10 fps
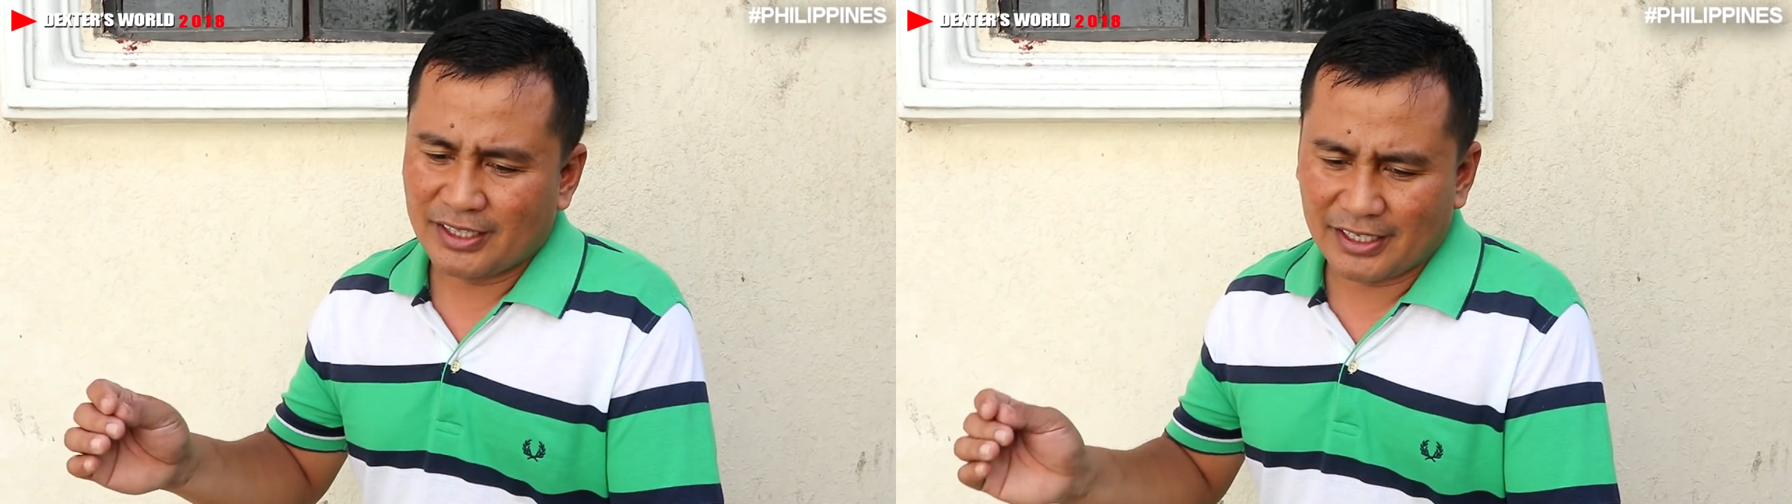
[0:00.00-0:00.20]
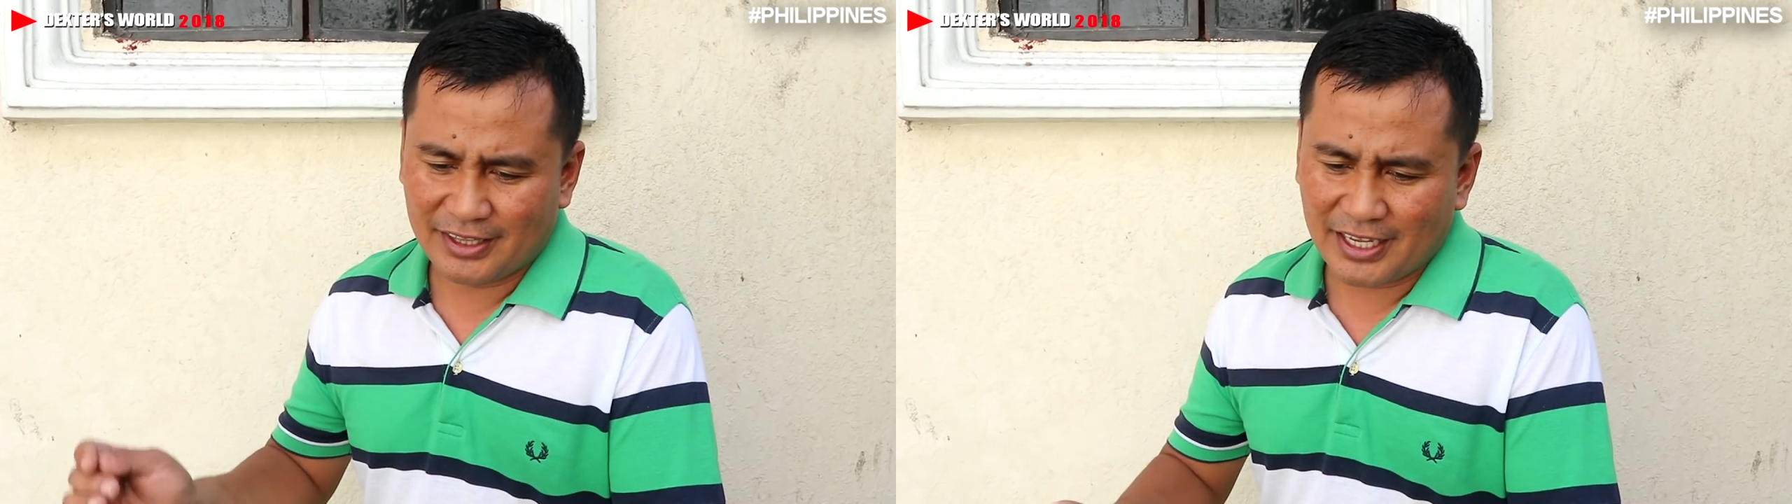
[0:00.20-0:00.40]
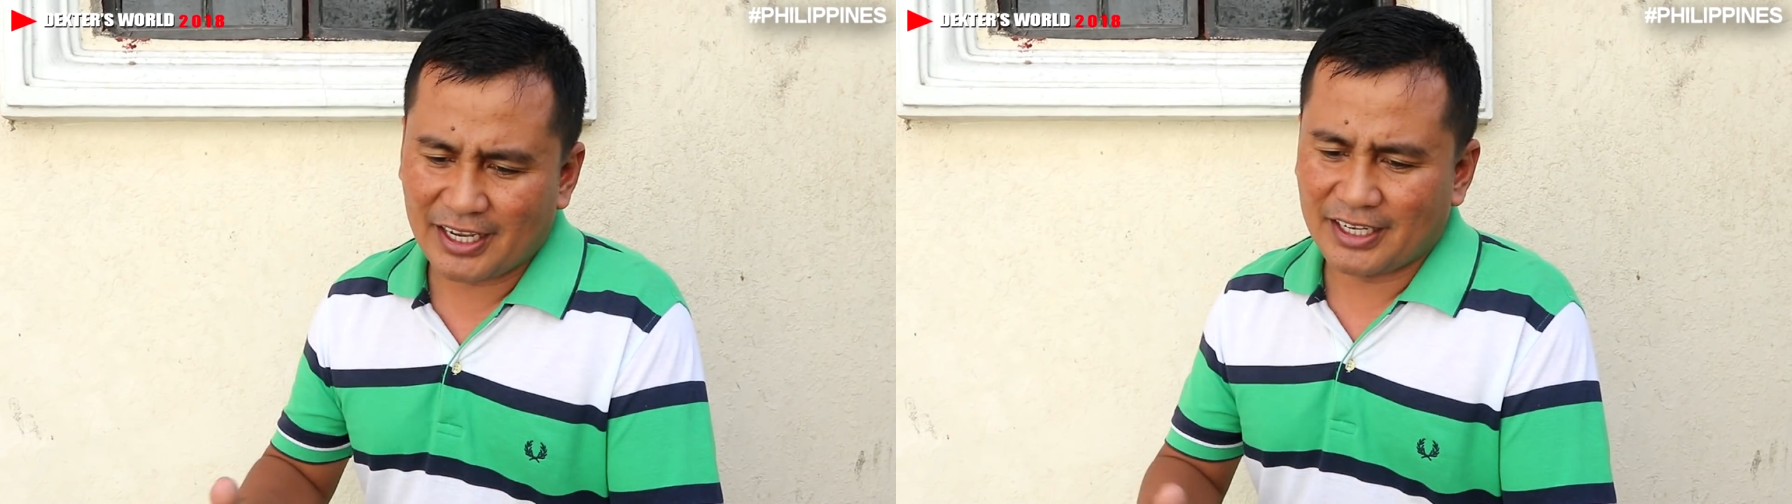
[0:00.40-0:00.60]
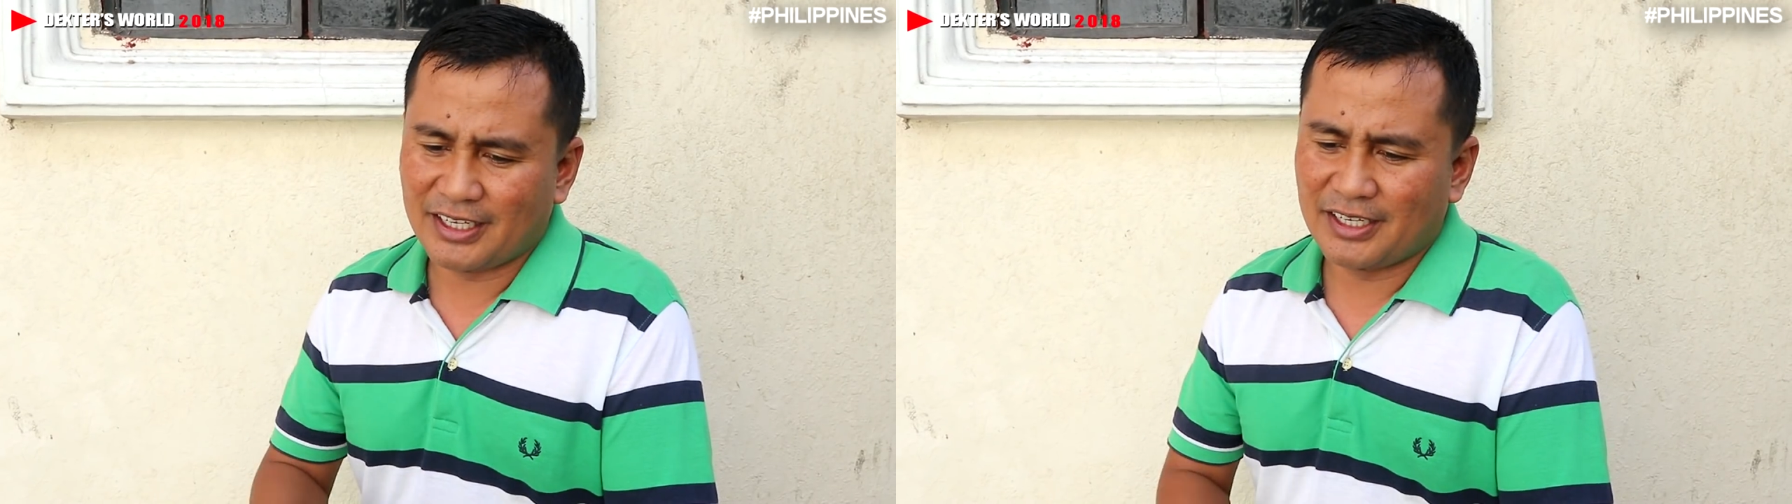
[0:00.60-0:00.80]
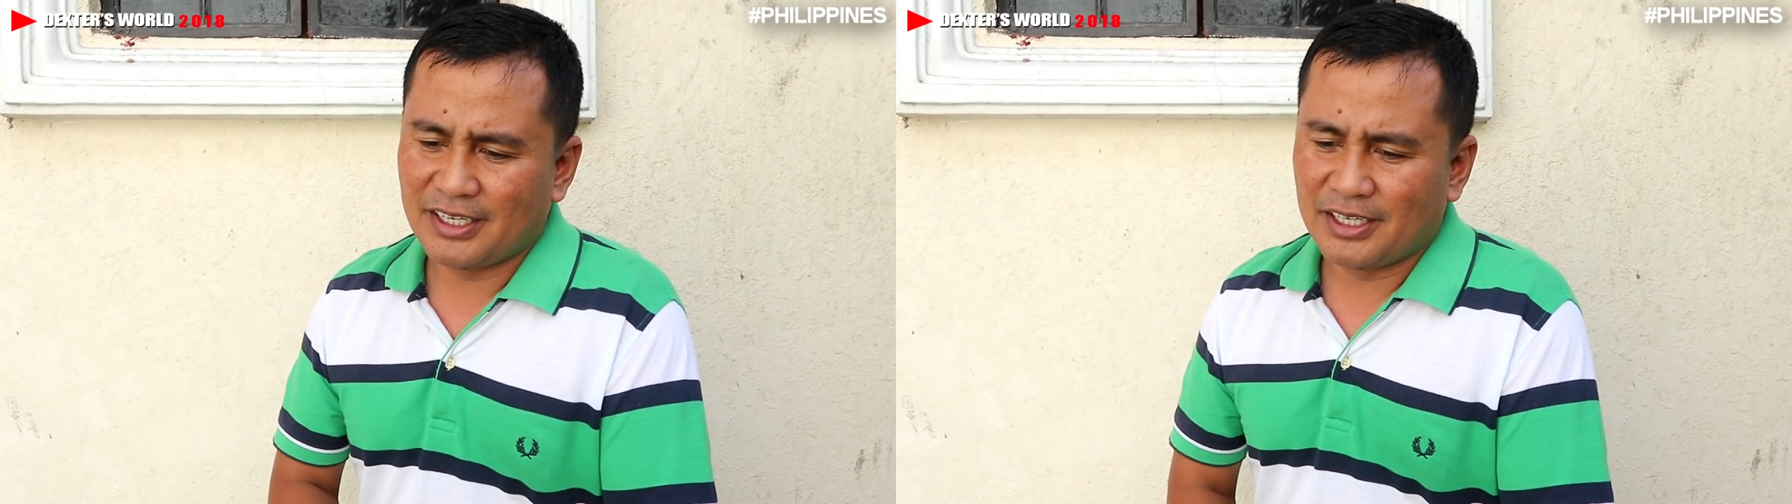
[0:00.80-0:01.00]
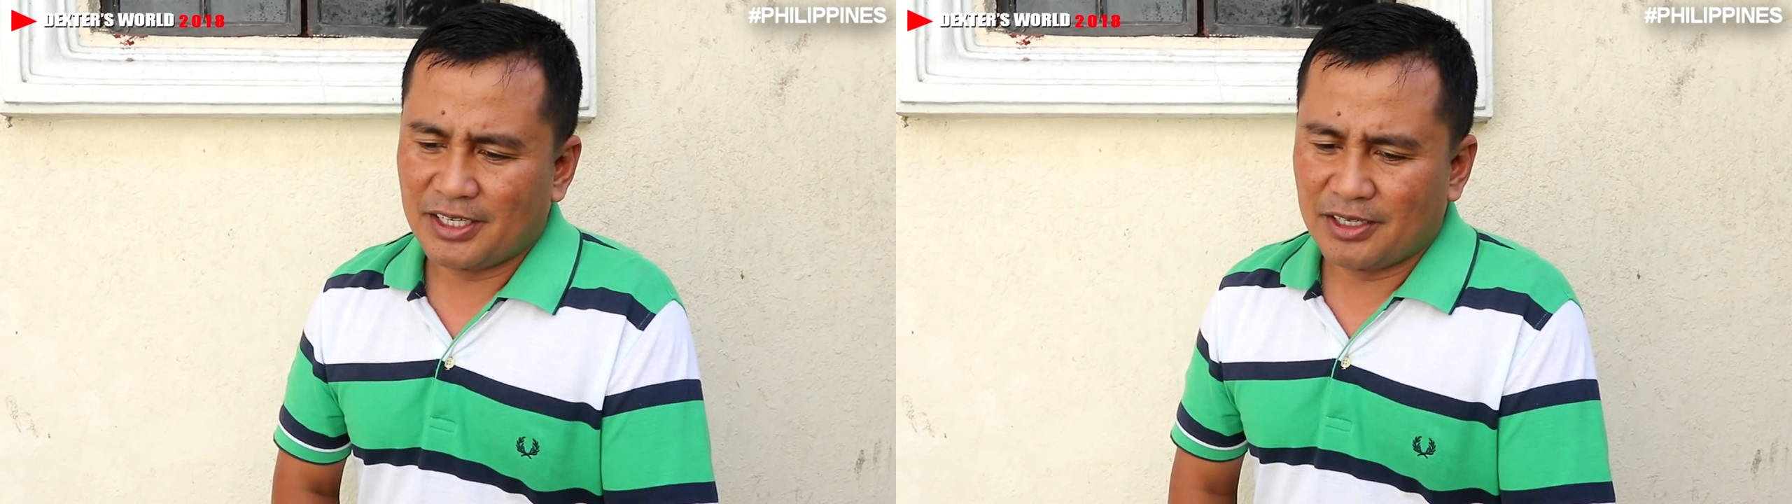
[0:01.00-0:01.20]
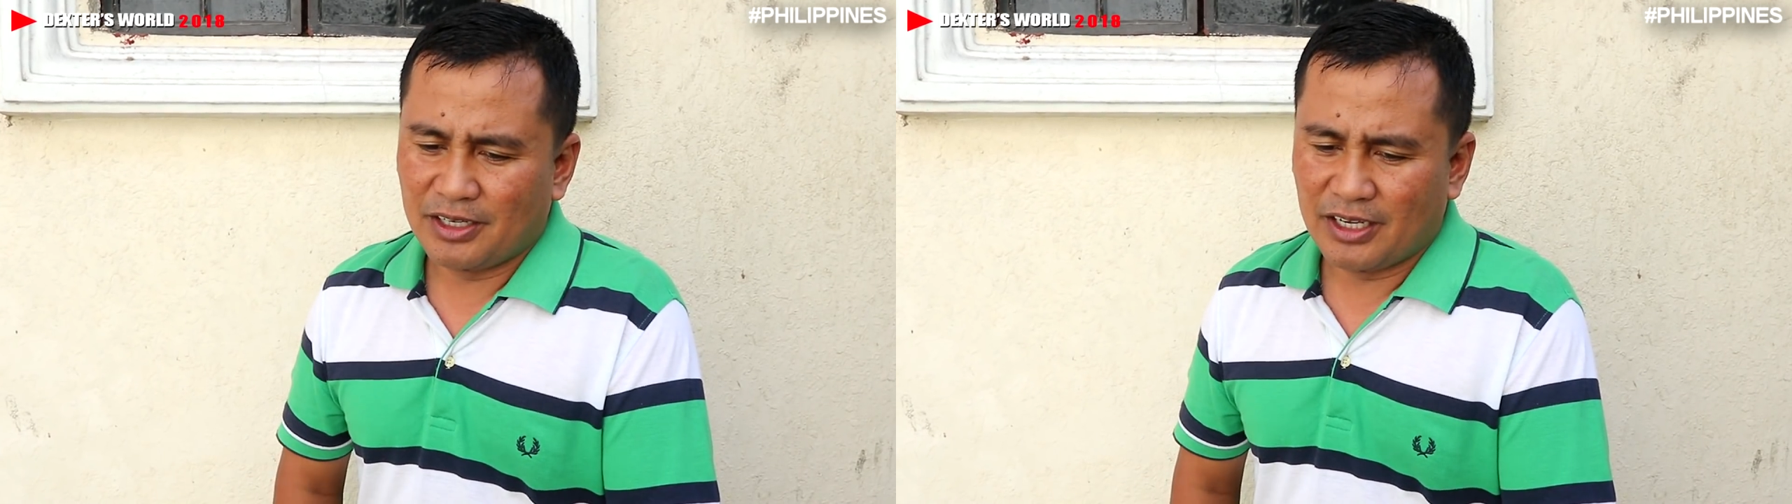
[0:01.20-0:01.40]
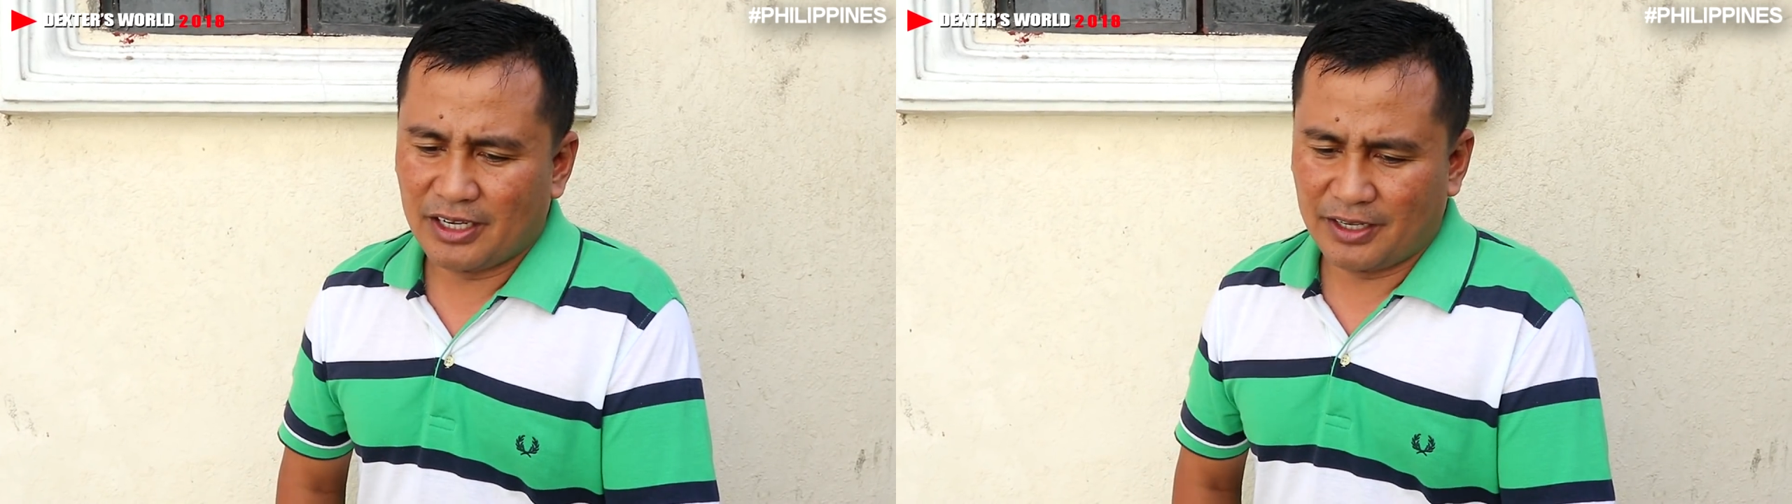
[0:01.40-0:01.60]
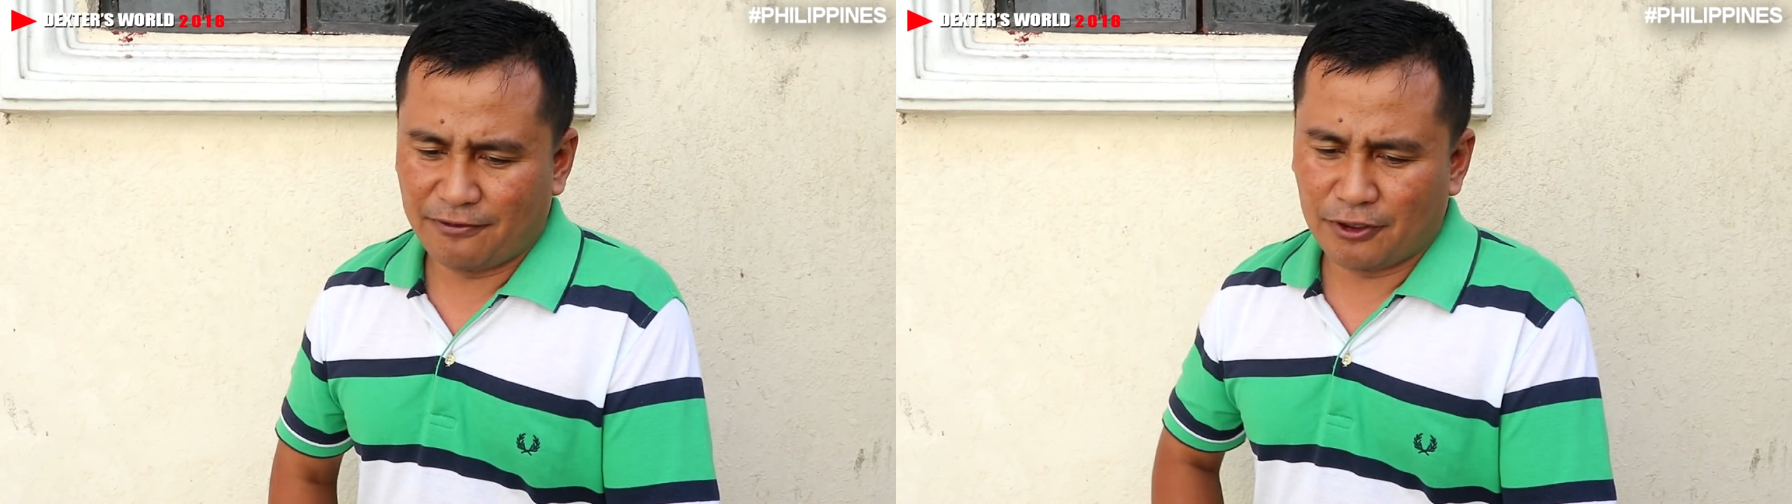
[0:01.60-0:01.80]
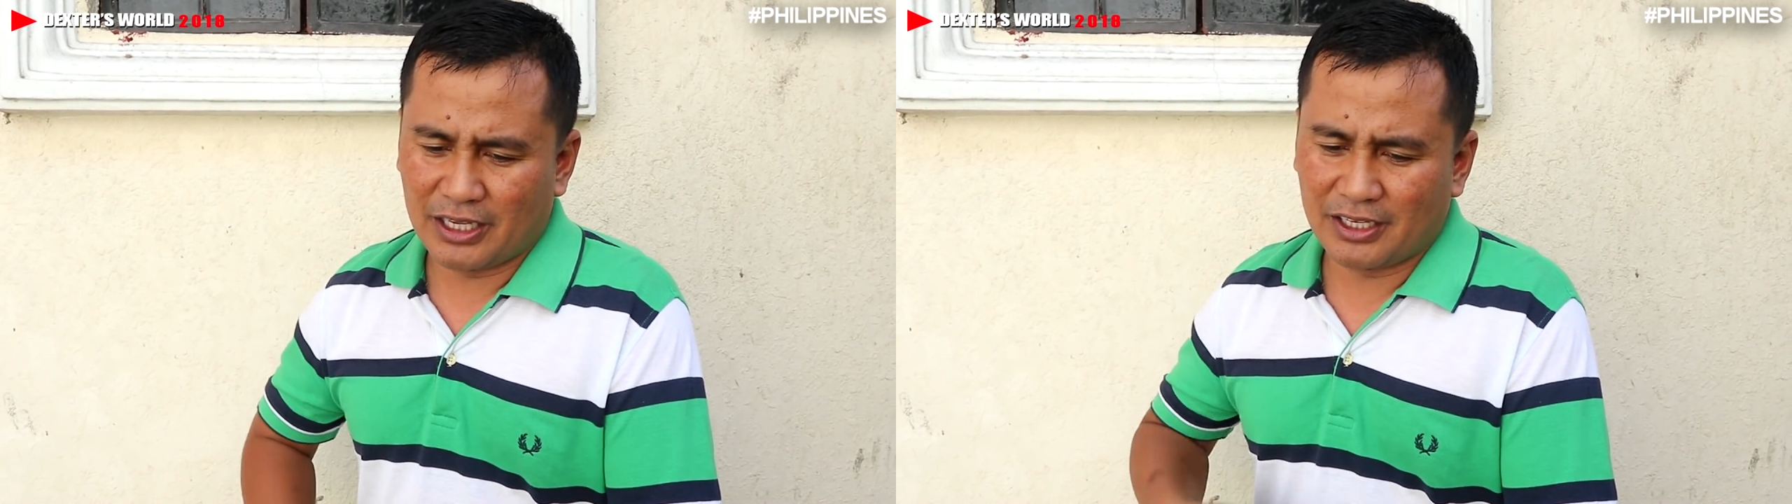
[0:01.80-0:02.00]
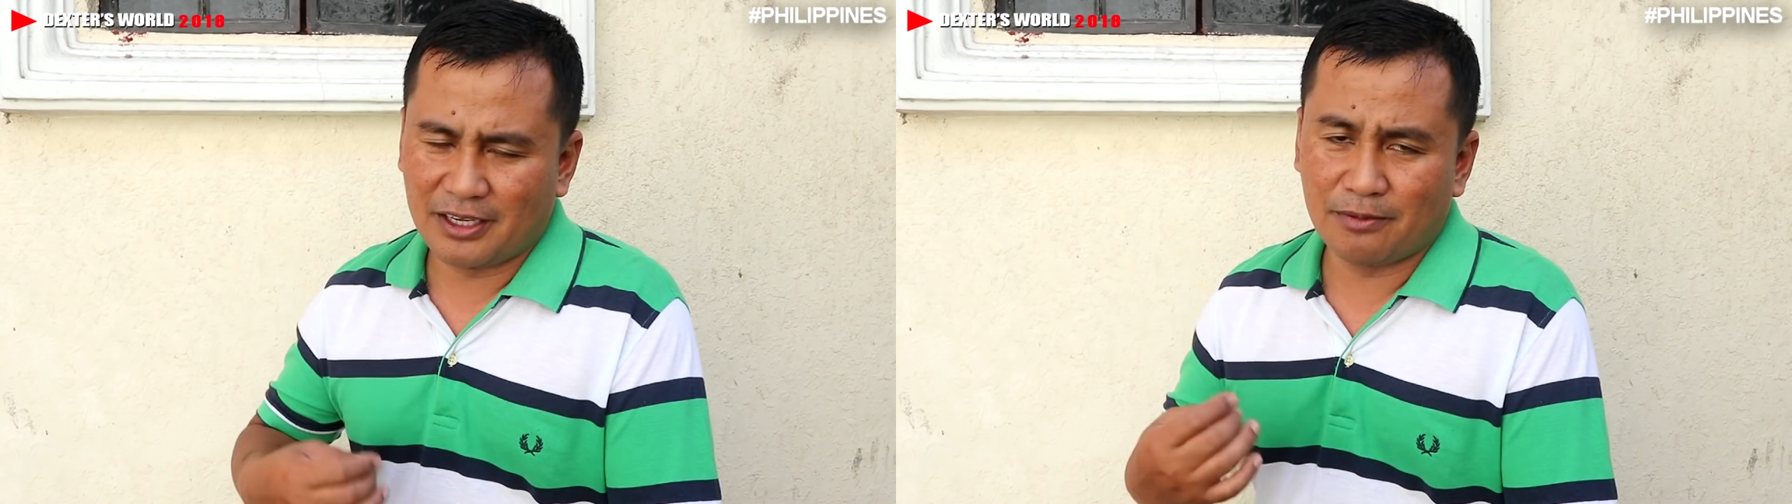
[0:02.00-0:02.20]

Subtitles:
the day. If you can